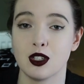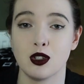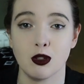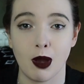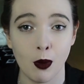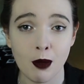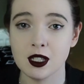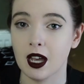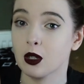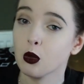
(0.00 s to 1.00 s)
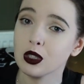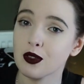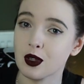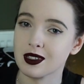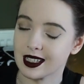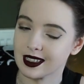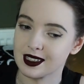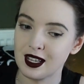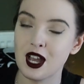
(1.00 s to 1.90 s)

to my website and all of those things.